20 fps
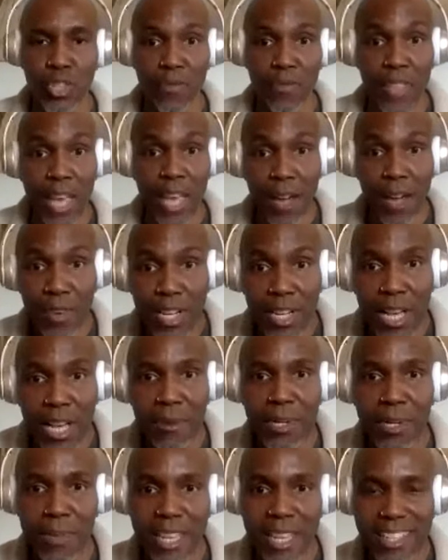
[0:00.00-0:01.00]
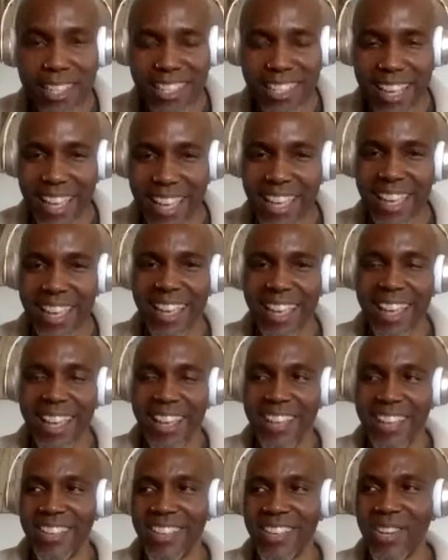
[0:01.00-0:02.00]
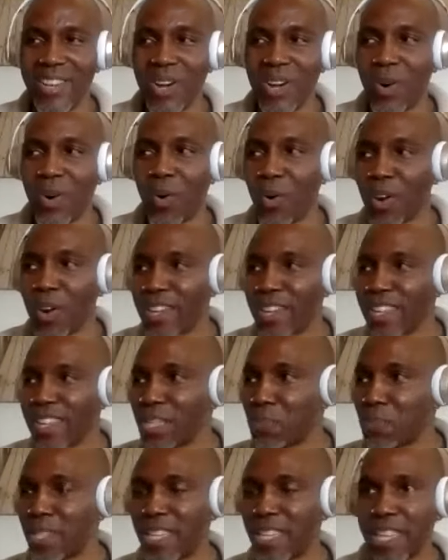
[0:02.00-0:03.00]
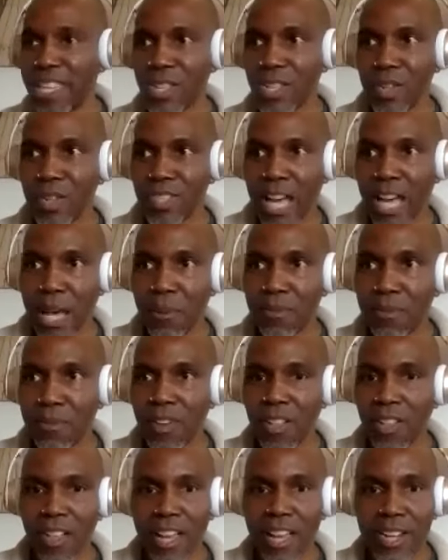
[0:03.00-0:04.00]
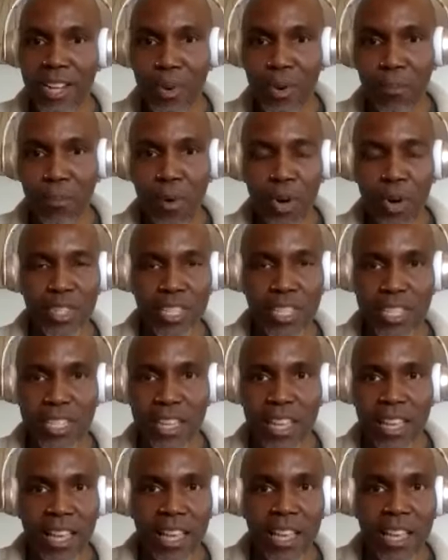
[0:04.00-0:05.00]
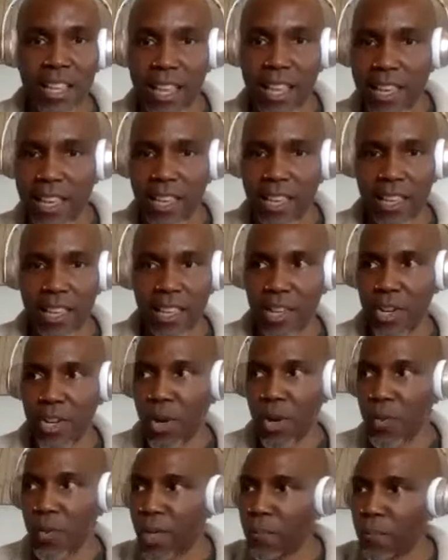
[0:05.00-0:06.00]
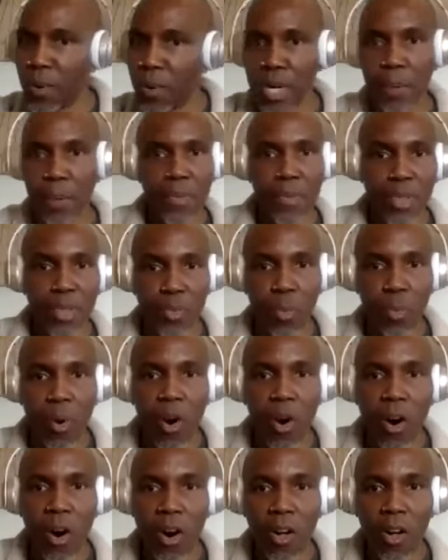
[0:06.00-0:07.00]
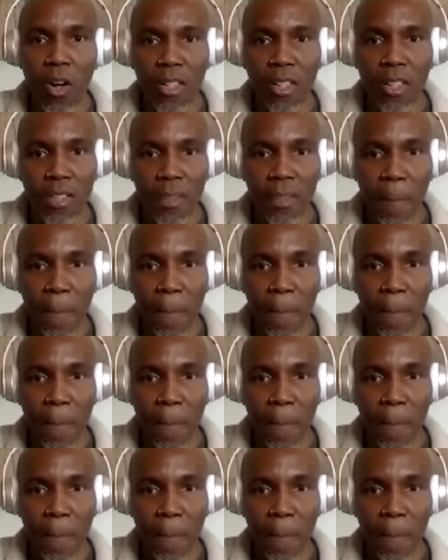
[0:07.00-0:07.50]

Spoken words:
And if they ever come to me and say, you know, Oren, this particular type of client or person, like, you know, they put up this wall.